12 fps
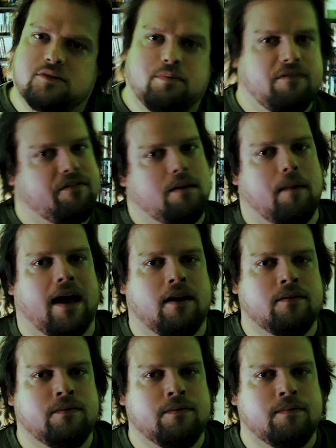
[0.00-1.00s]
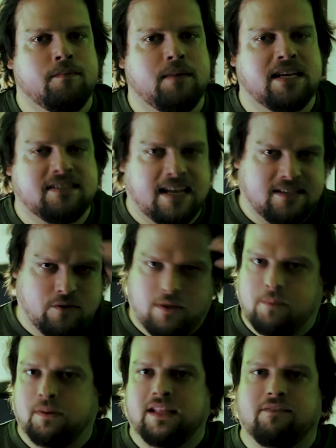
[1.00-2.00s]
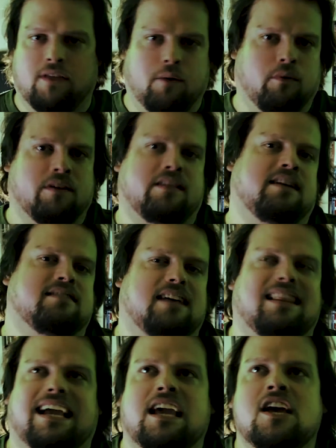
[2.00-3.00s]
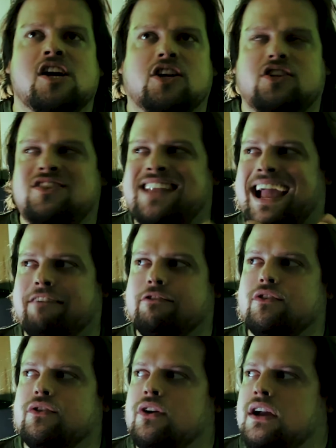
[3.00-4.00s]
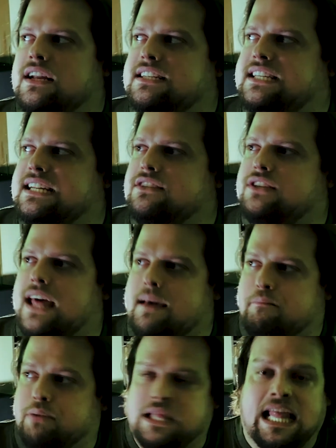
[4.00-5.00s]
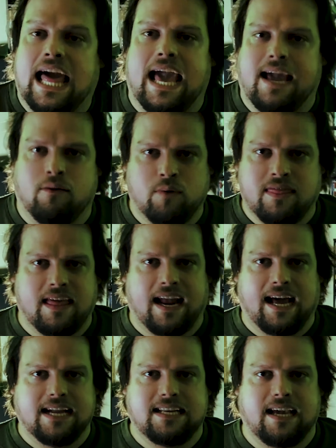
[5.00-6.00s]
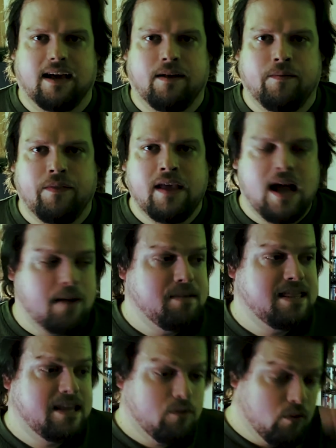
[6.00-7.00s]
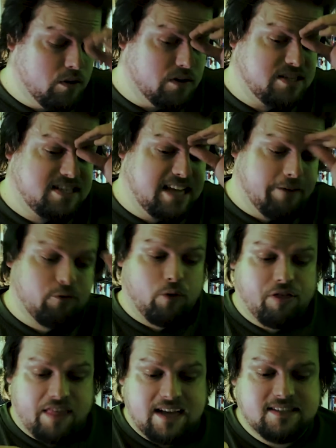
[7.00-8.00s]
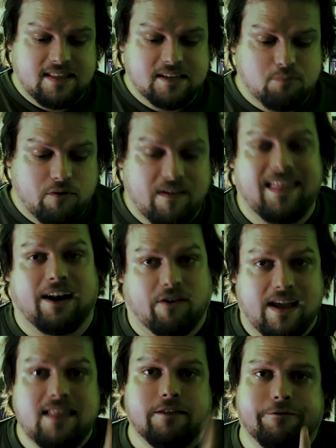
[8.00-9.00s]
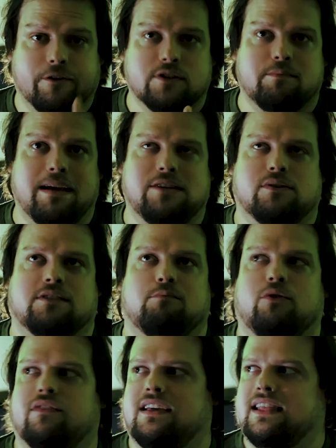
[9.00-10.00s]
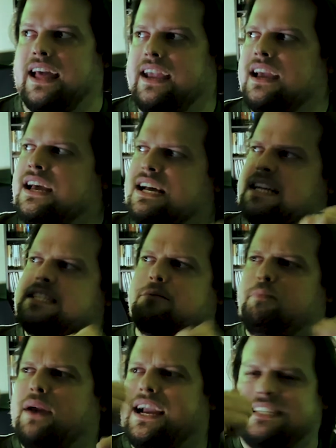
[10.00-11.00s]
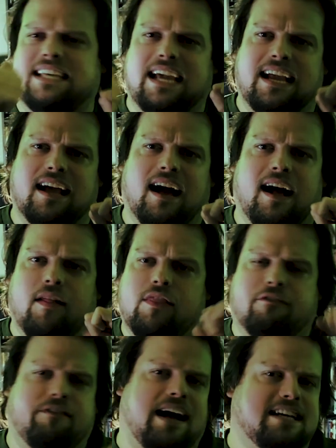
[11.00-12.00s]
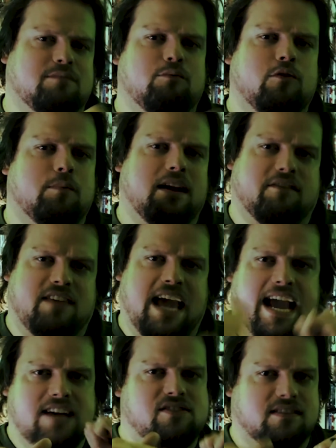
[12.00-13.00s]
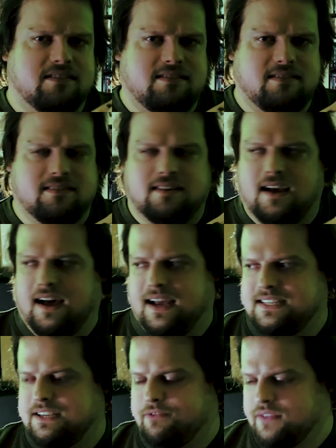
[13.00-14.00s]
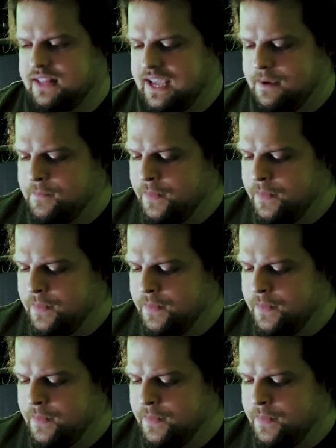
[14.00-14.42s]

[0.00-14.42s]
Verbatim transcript: be female because that's who they believed they were on the inside. Like, never did they play with that idea. I mean, there were several things in this movie that are in the first Matrix movie, like depicting uh, the fast movement of the agents uh, differently